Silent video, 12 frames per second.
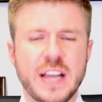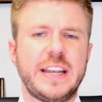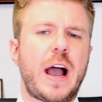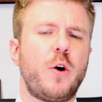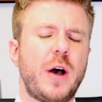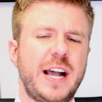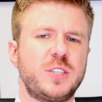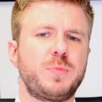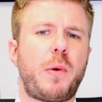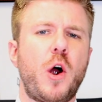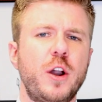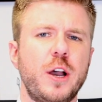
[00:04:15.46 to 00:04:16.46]
Now, as
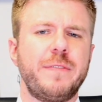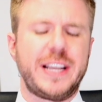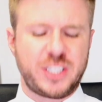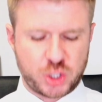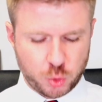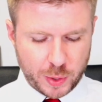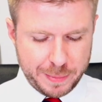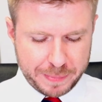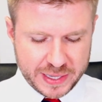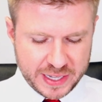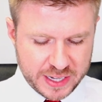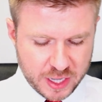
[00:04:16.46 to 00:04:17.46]
part of a
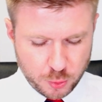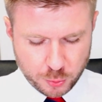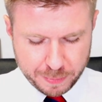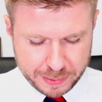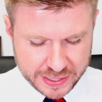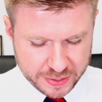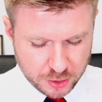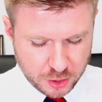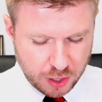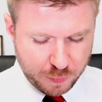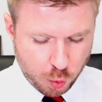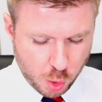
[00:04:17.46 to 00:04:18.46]
sweeping repeal
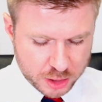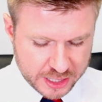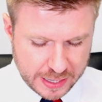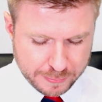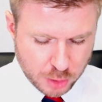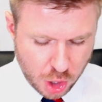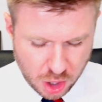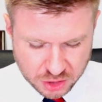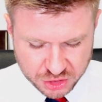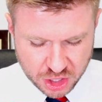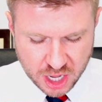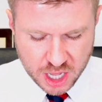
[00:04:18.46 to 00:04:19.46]
of wartime
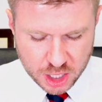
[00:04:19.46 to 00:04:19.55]
laws,